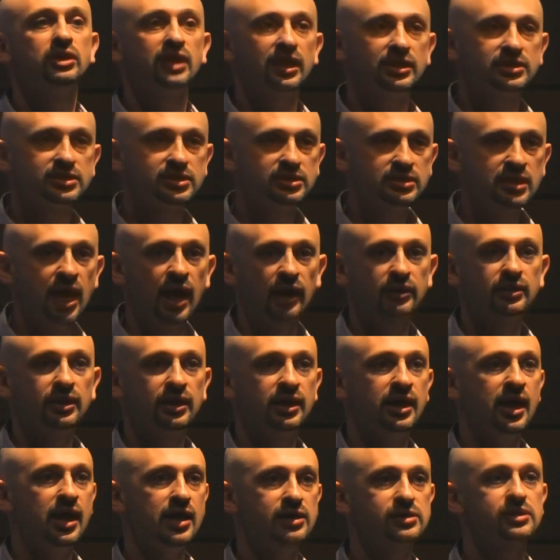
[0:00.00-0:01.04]
that's not the
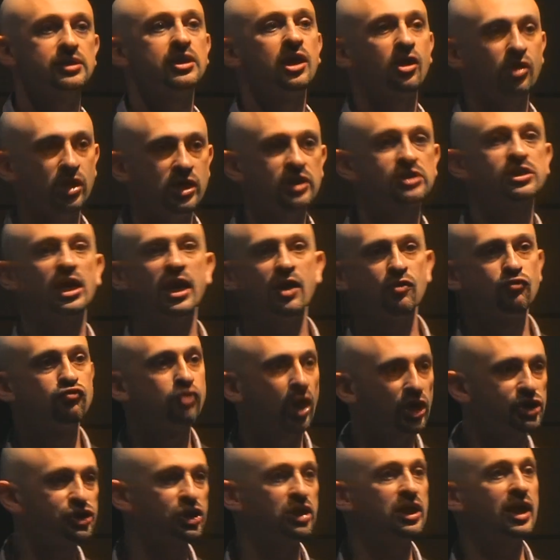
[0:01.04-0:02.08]
case. There is a
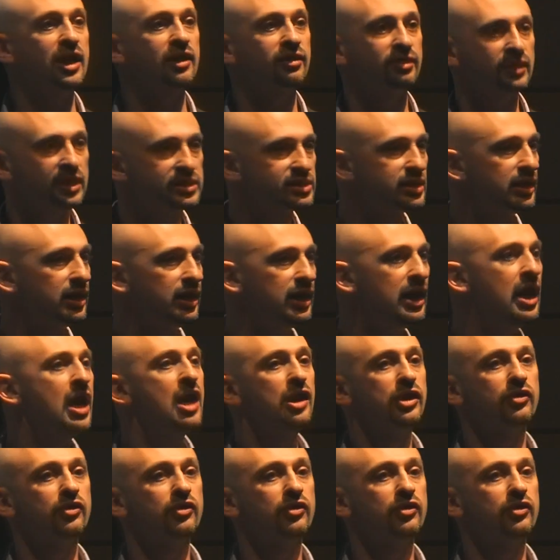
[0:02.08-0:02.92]
Russian ethnicity.